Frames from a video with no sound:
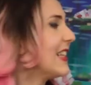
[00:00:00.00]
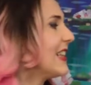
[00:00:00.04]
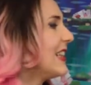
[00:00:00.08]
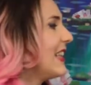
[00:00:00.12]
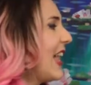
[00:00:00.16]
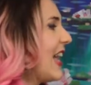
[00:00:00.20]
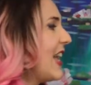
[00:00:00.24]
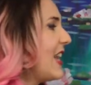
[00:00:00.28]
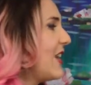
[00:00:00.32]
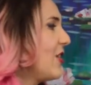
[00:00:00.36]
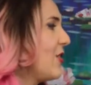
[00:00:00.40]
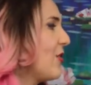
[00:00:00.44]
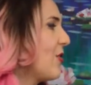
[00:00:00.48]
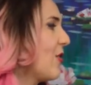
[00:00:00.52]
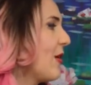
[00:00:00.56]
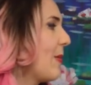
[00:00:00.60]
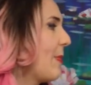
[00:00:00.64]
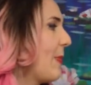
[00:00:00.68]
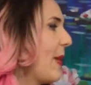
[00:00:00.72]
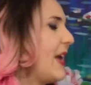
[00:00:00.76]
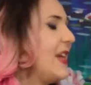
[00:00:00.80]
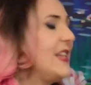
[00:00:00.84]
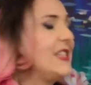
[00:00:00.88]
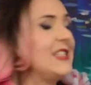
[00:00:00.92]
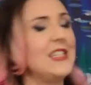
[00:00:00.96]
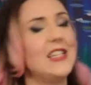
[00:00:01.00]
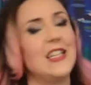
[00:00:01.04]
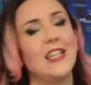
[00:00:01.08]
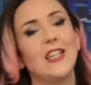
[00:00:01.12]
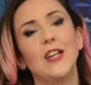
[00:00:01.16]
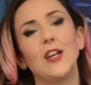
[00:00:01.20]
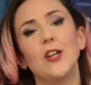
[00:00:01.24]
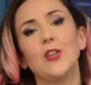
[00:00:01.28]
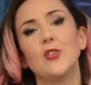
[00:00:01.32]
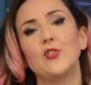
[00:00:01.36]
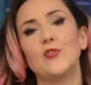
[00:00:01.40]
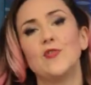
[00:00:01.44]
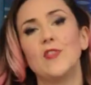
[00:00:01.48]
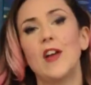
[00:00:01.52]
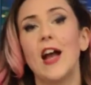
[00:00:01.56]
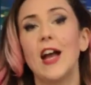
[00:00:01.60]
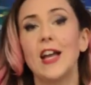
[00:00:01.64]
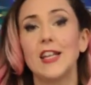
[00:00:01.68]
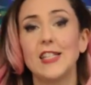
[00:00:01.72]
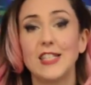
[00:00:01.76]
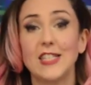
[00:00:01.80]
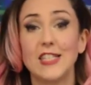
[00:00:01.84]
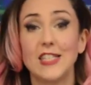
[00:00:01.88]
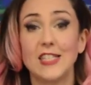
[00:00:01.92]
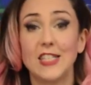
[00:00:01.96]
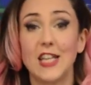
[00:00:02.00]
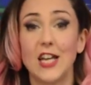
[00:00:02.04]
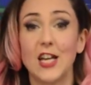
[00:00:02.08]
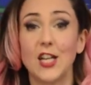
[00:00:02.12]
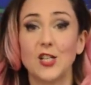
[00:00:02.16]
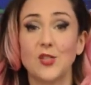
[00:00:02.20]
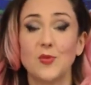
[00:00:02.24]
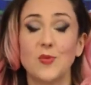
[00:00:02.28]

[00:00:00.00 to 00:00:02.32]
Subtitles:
let your painting dry to the touch.